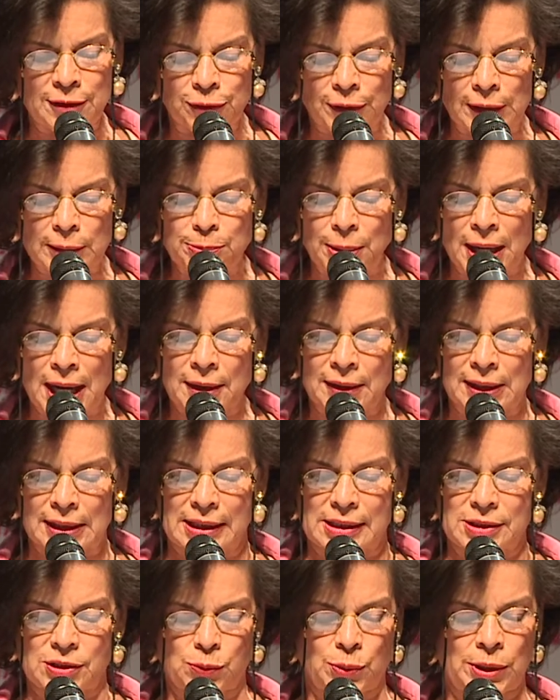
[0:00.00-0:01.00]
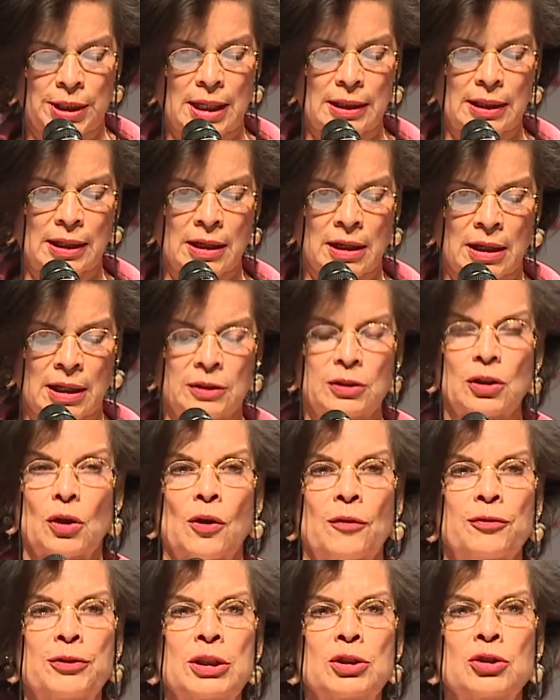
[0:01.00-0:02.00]
felt powerless when I learned
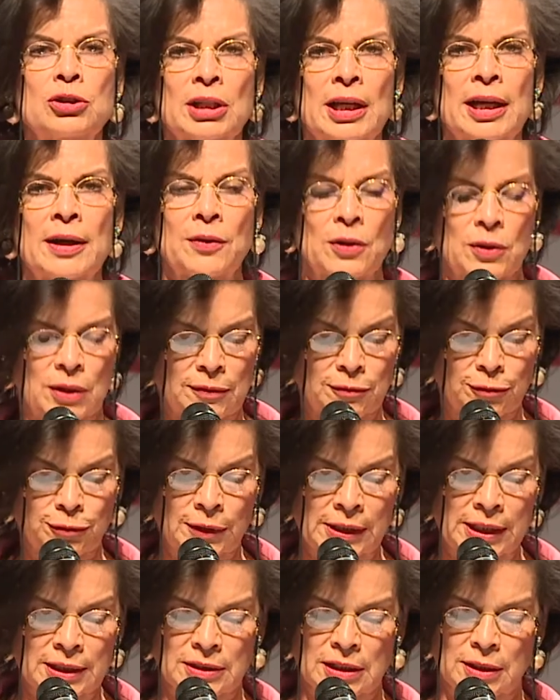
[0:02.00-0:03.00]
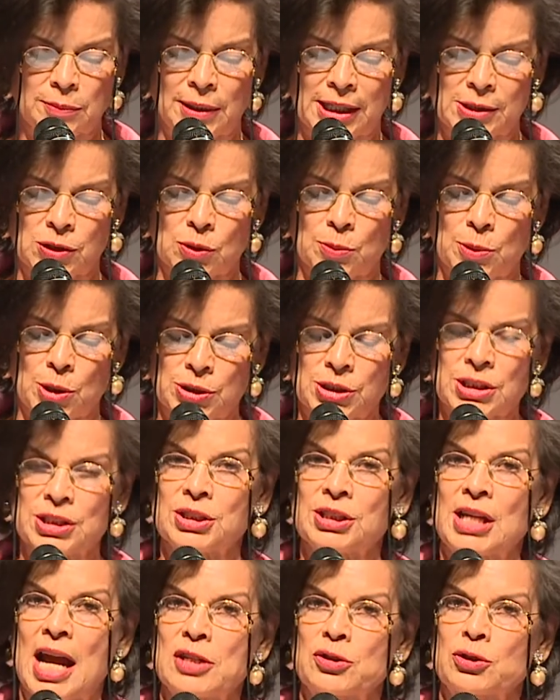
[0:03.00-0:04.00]
of the terror inflicted by
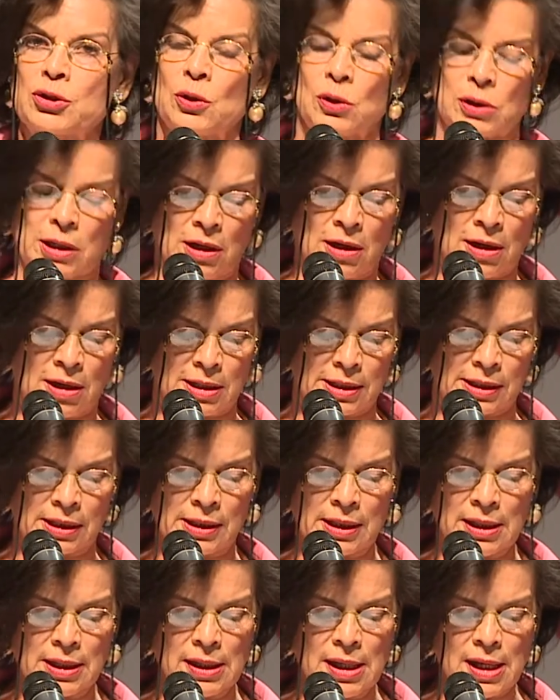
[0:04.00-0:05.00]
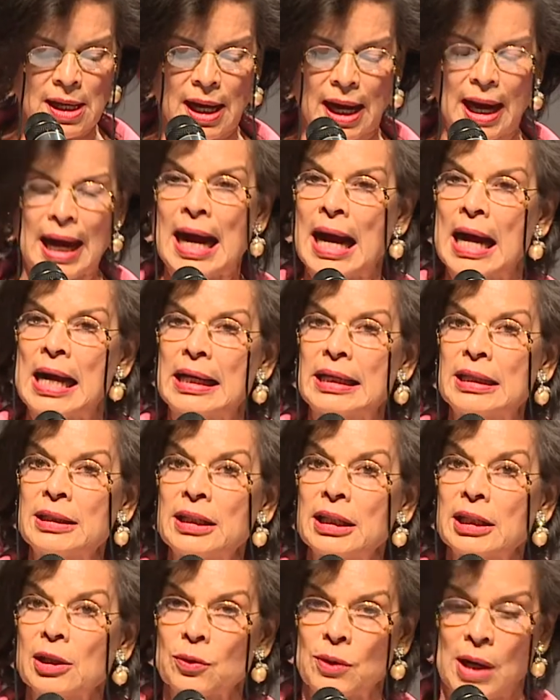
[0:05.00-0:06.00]
Somoza's National Guard in
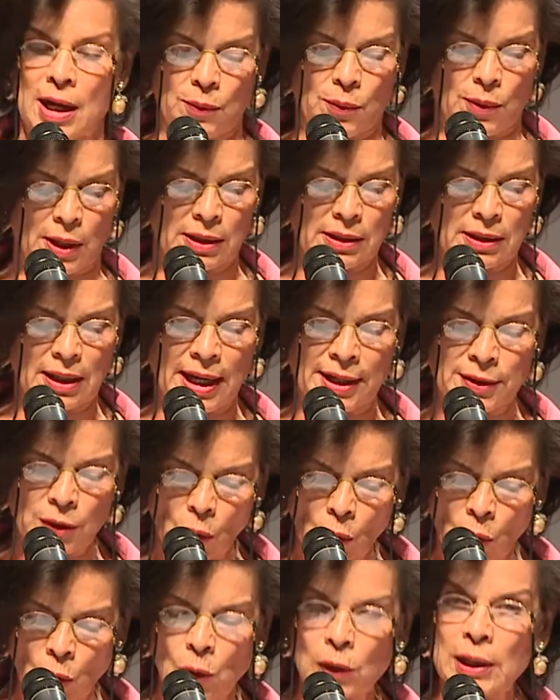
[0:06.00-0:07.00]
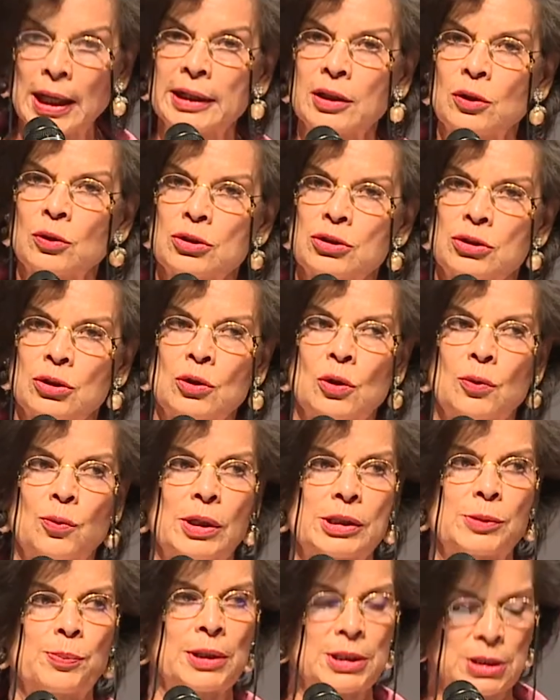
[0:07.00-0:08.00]
Nicaragua, and all I could do
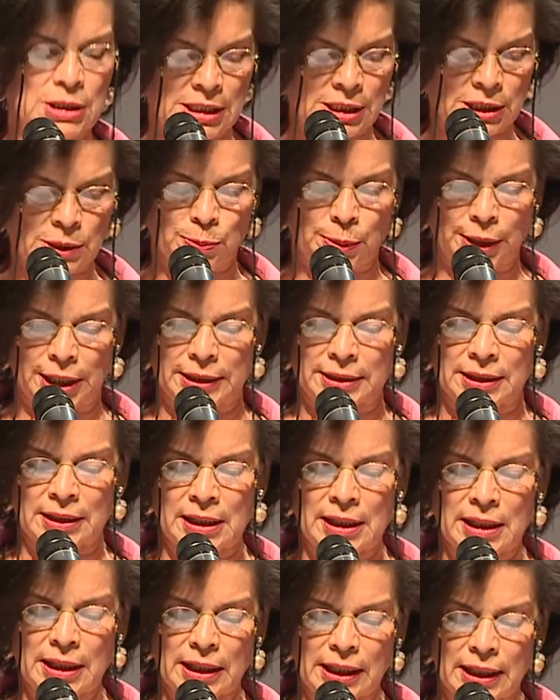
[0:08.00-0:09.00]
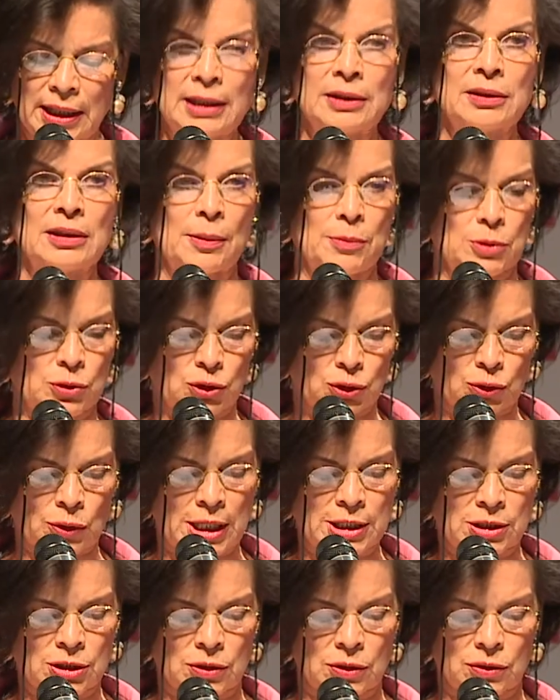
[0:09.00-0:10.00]
was participate in
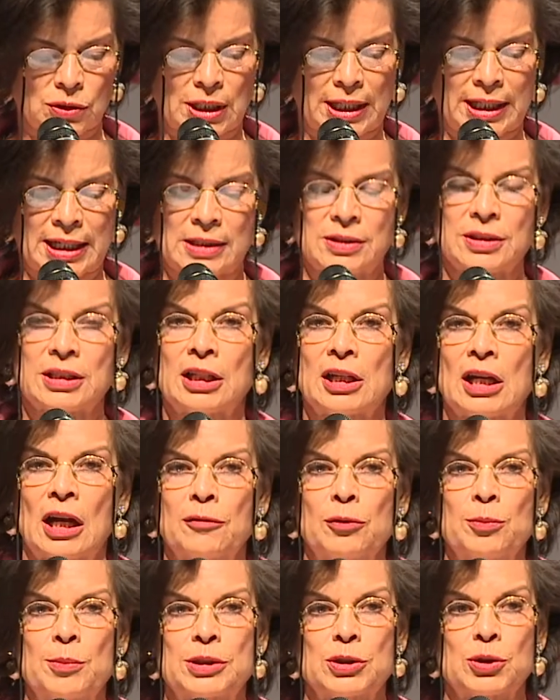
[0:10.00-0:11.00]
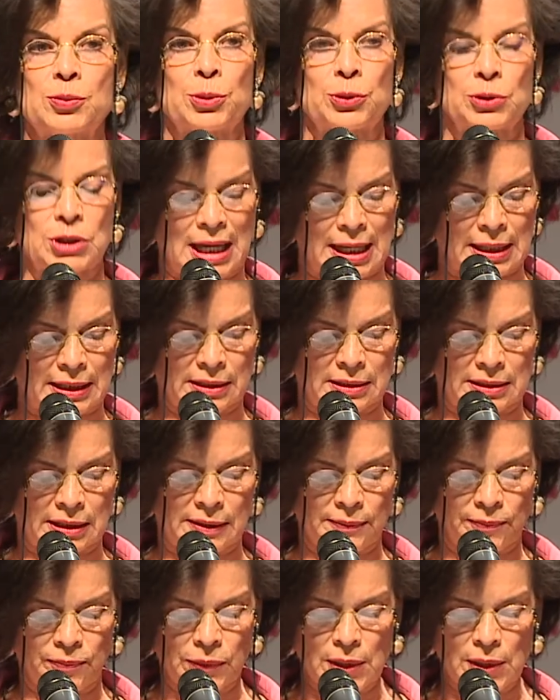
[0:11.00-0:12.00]
demonstrations against the government's brutality.